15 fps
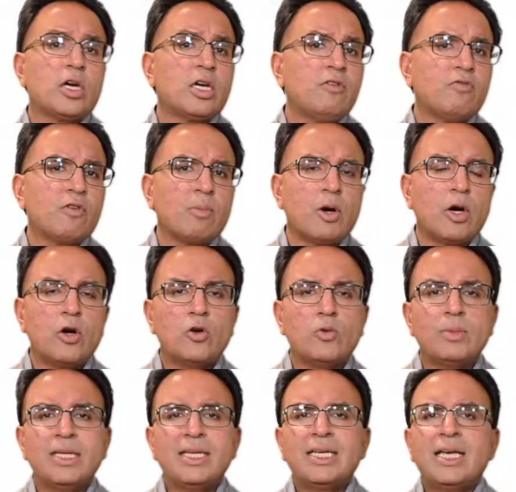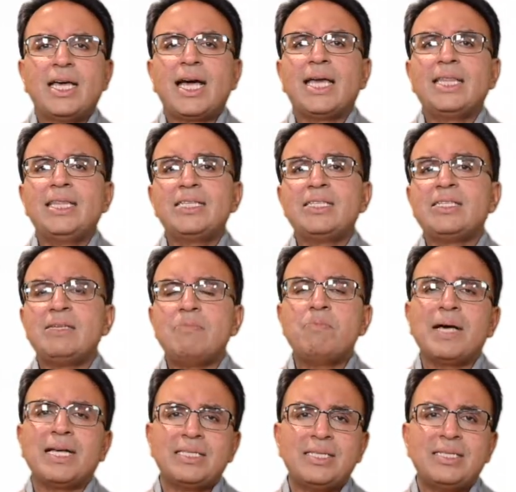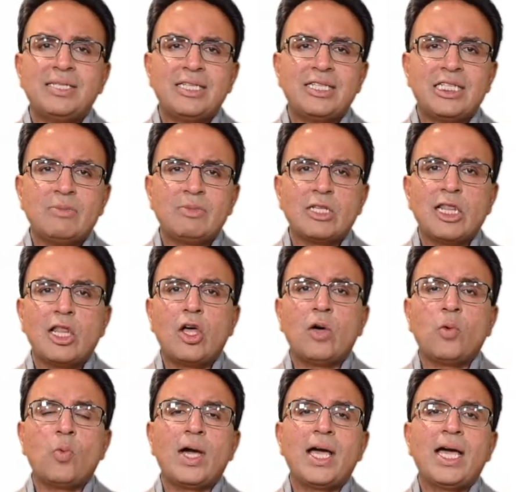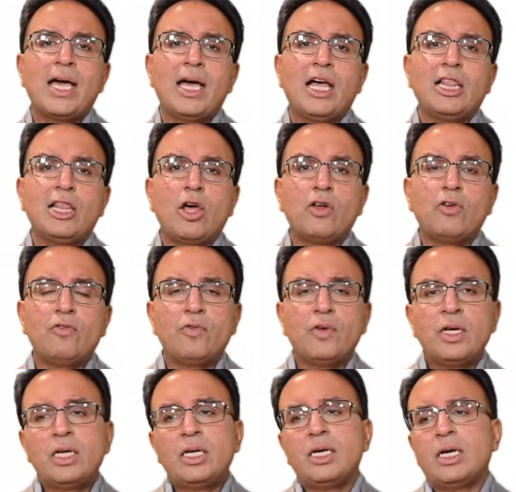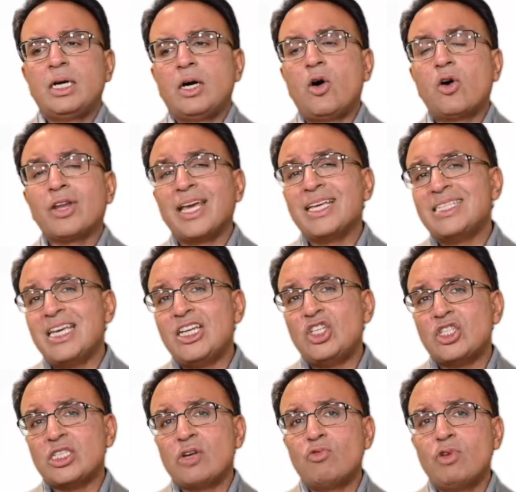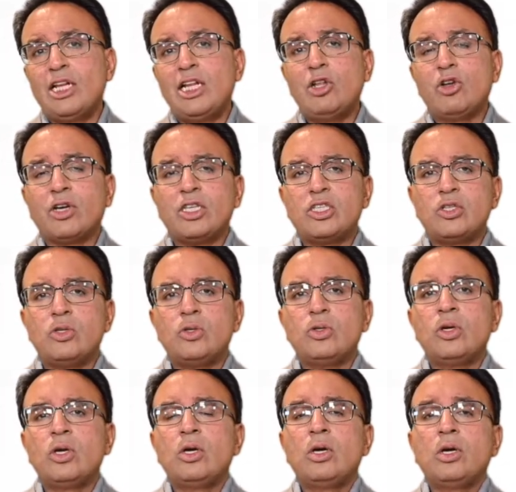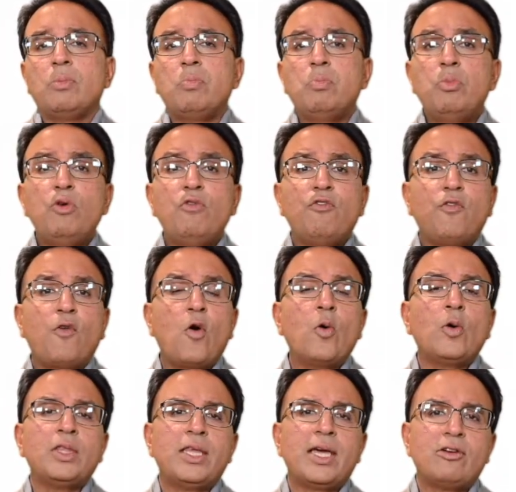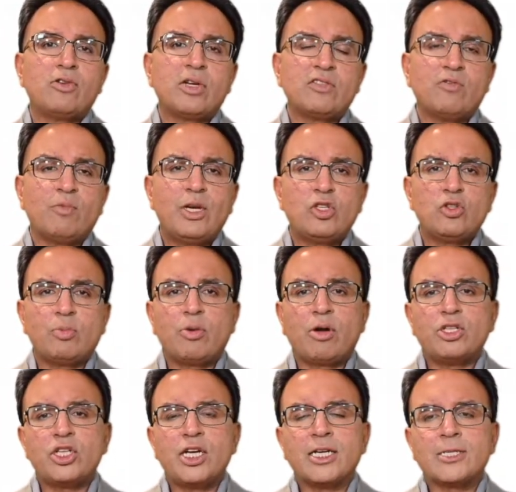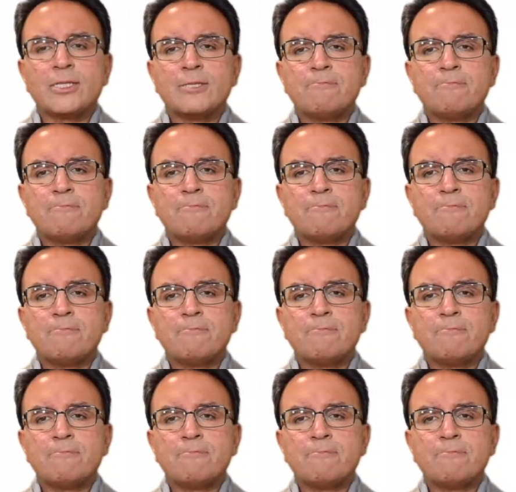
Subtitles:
from home. And this has impacted systems a lot, where a lot of organizations are really looking to move forward their transformational projects.